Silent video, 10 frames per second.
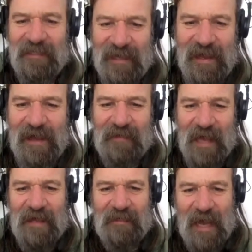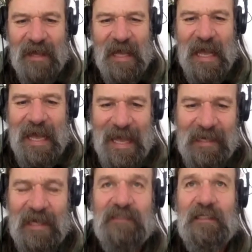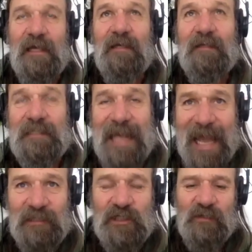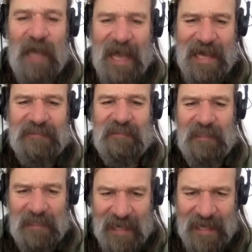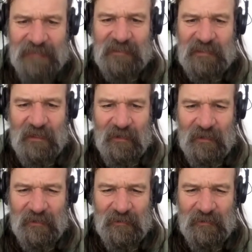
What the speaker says: Yeah, it really is. The nature has the answer.